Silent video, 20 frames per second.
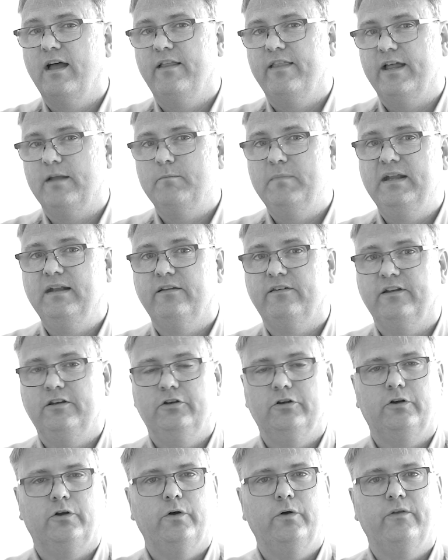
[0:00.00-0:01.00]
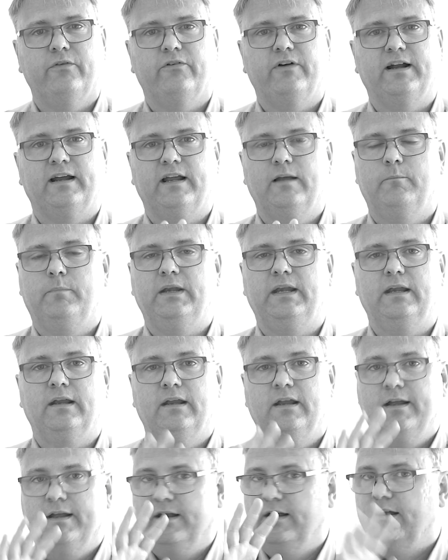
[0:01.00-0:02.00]
That means that your GUI thread can
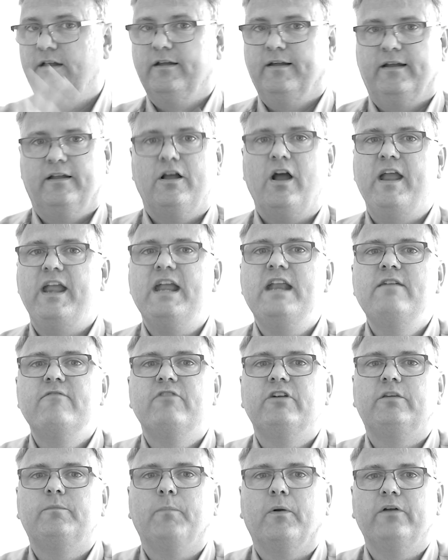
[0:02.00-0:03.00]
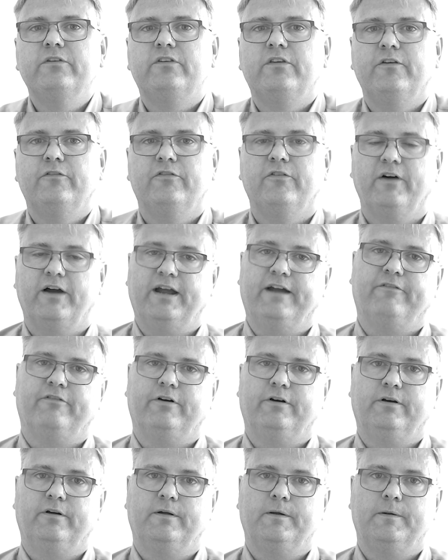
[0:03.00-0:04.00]
be unresponsive forever.